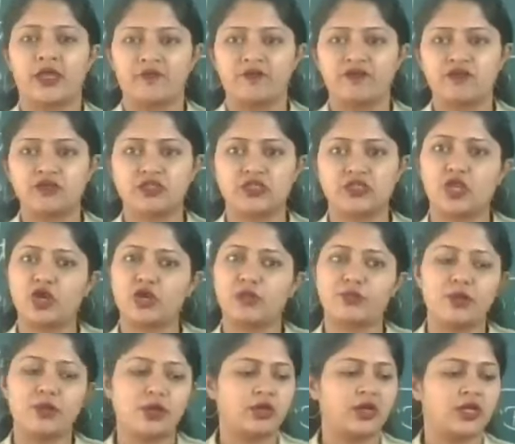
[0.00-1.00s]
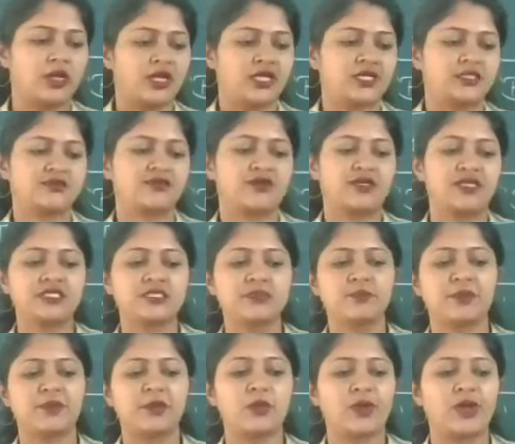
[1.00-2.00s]
If you see your book, it's a very
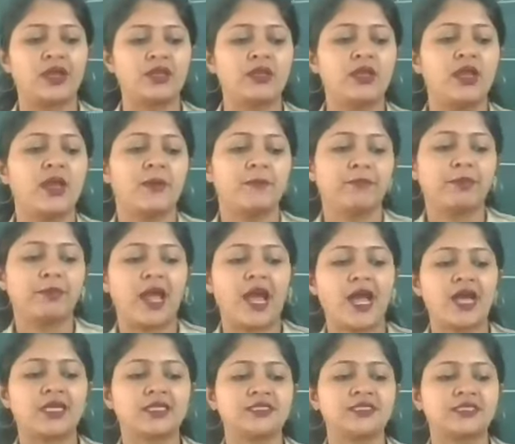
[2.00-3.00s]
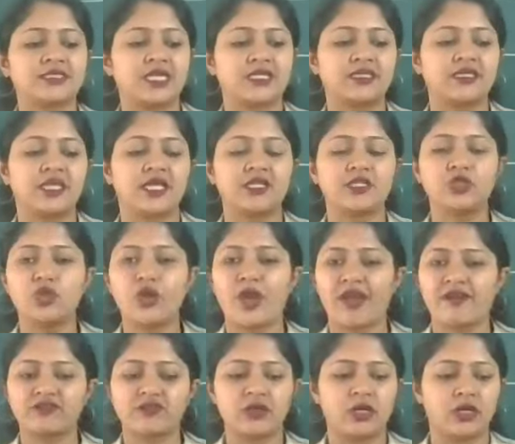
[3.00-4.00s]
simple one. Plants, and then you
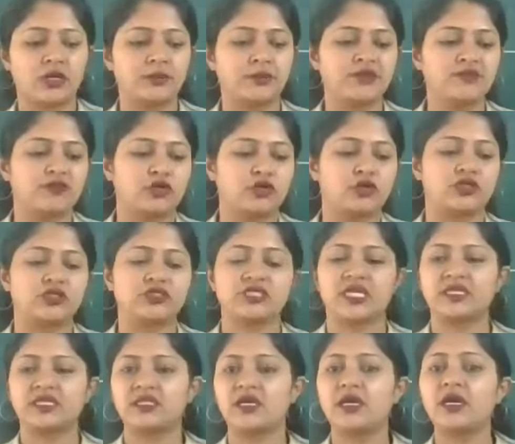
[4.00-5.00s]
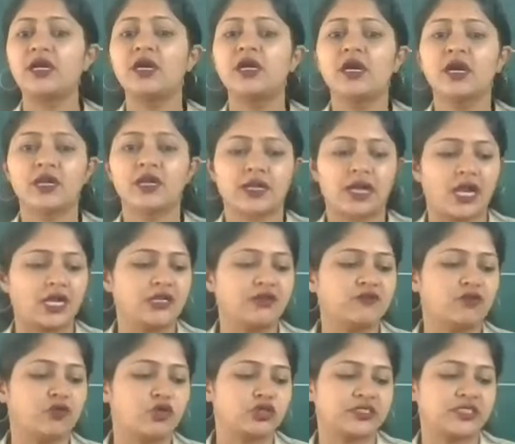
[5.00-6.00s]
have the herbivores and the
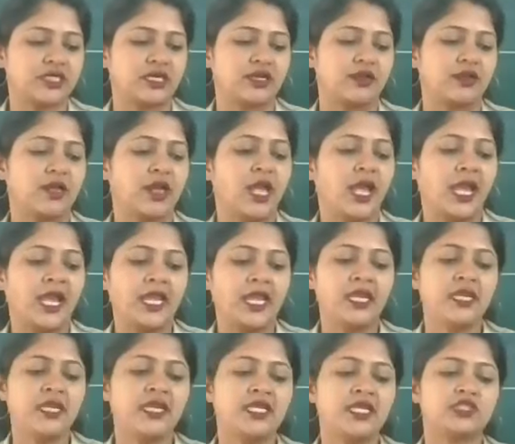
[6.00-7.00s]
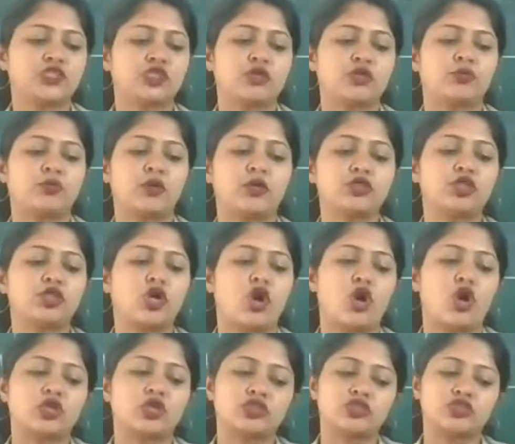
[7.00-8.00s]
carnivores there. In nature, both the
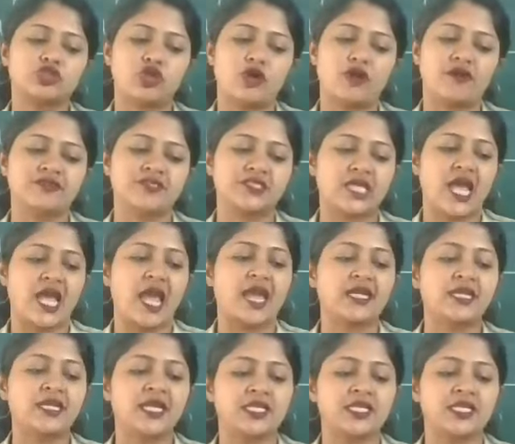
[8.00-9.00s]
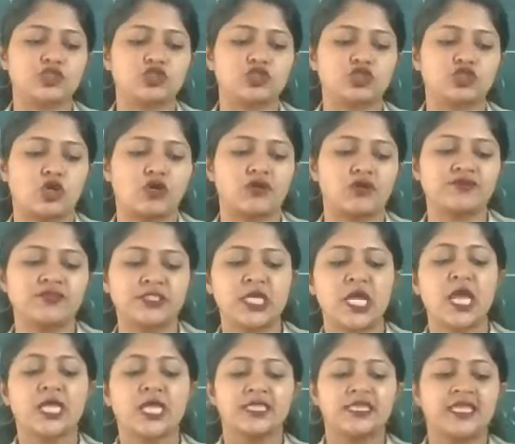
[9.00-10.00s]
autotrophs and heterotrophs,
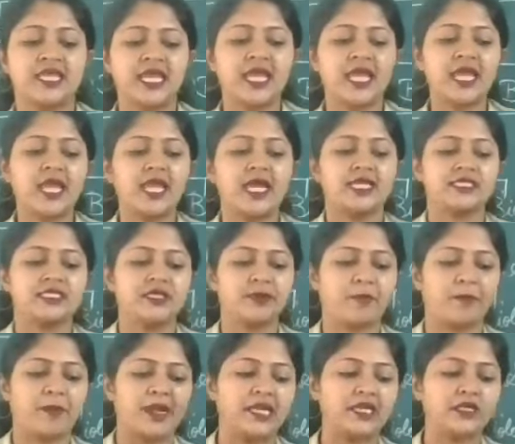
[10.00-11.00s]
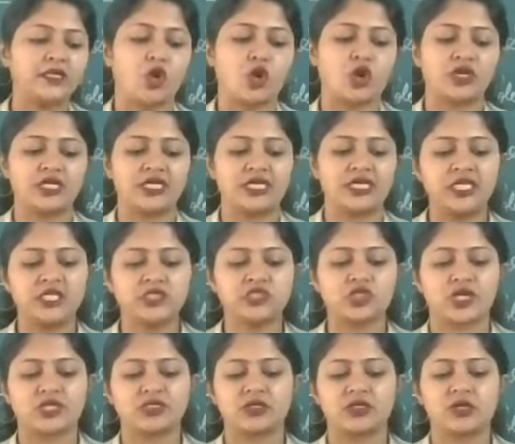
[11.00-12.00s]
they depend on each
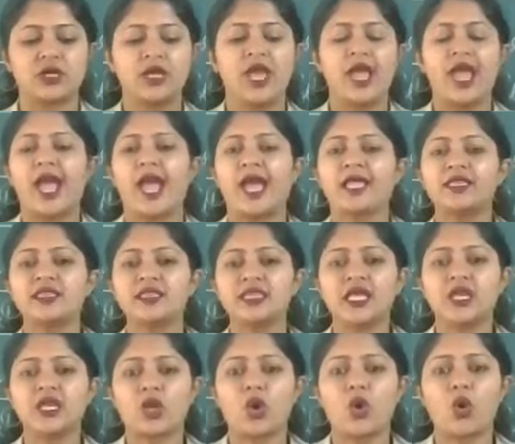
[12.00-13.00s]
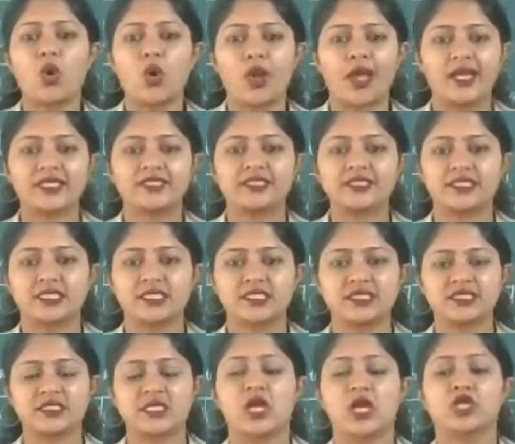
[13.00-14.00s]
other and they
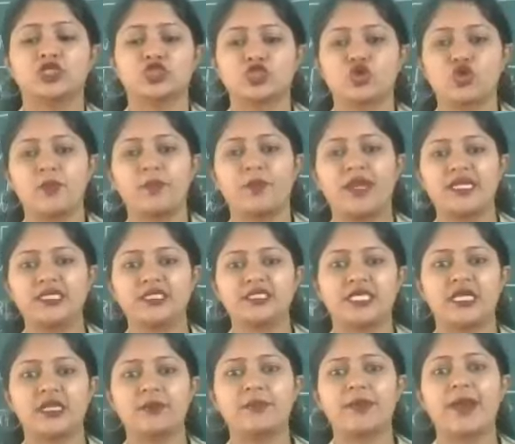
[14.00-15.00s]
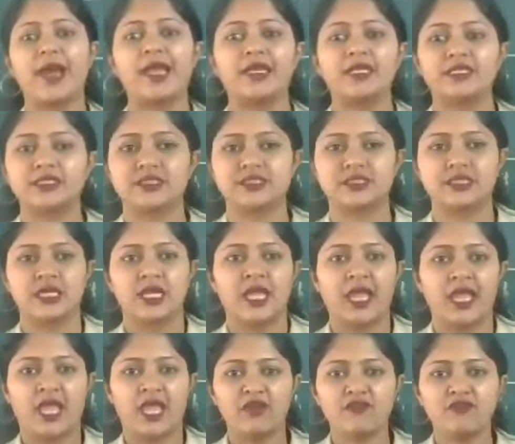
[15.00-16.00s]
coexist to maintain balance.
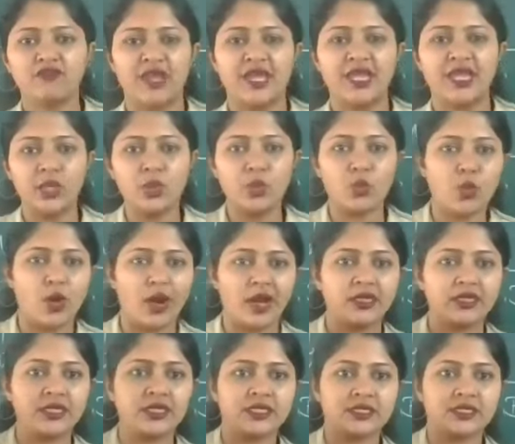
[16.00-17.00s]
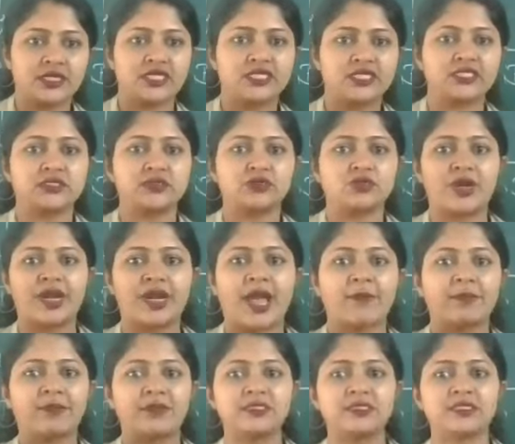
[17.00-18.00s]
If any one increases, what
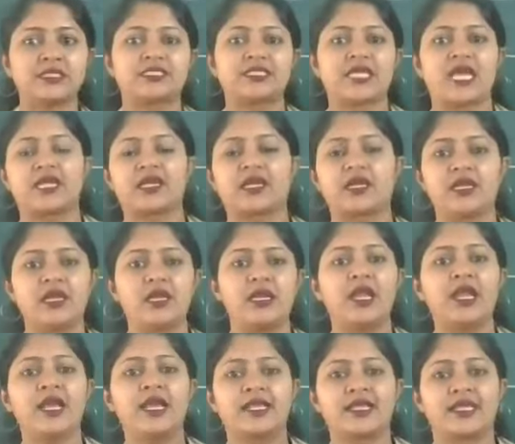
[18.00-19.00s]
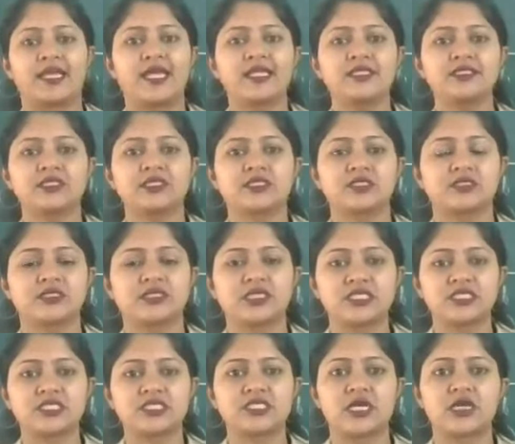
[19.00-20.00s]
happens? The cycle gets
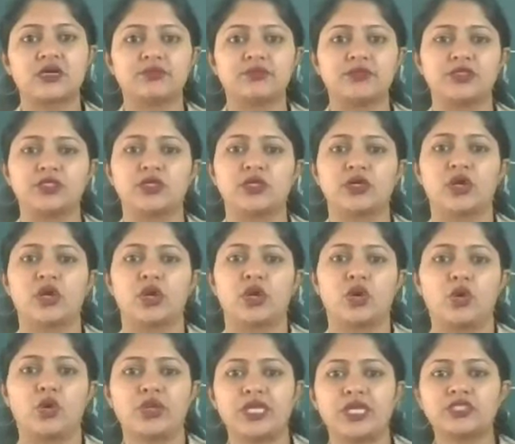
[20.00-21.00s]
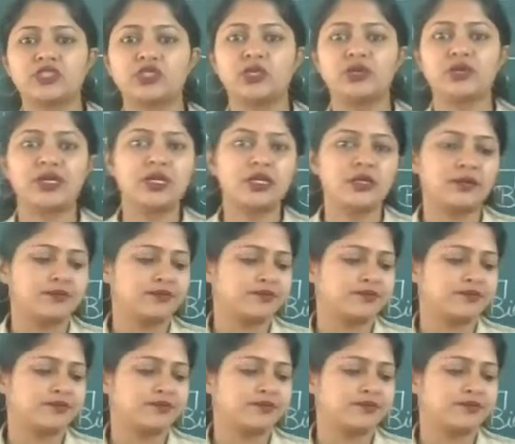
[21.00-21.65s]
disturbed. Okay, children?